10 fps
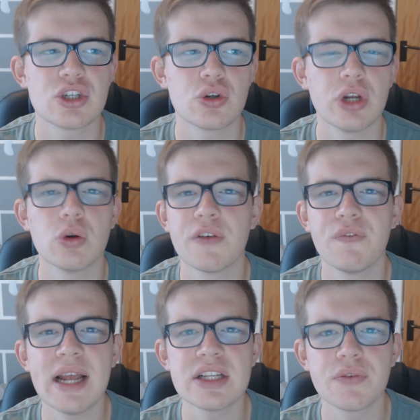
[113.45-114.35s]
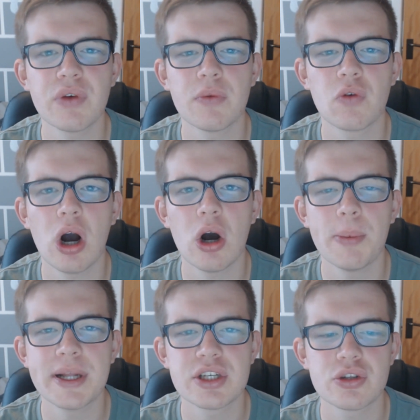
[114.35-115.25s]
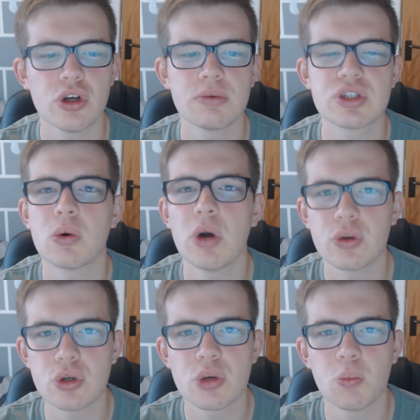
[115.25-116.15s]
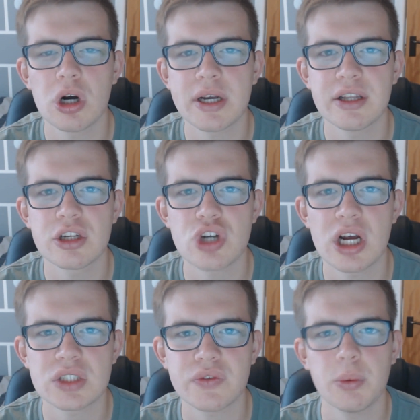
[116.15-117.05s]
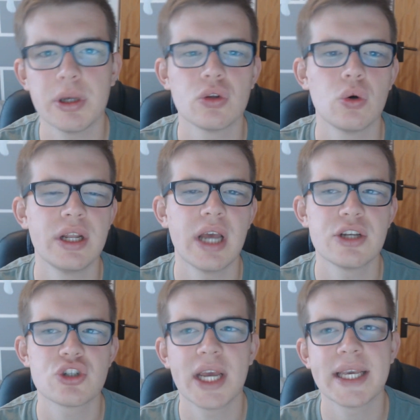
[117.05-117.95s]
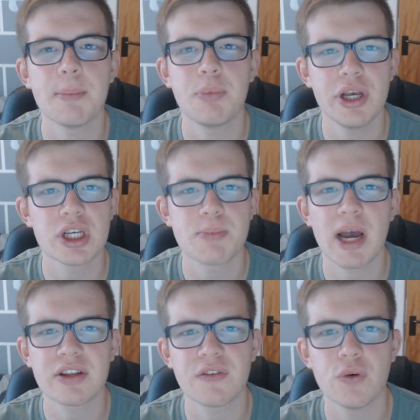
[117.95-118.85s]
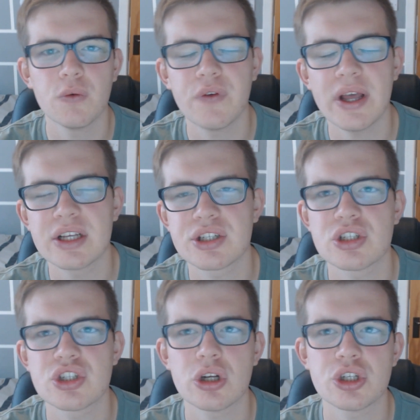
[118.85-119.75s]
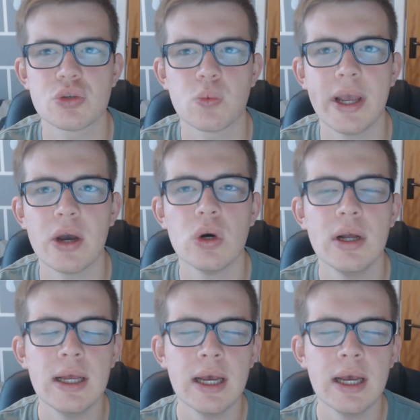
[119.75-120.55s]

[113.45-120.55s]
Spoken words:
So, you know, defensively, we've got a little bit to do. We've still got to do some work in the transfer window and try and get players back to full fitness and such as well.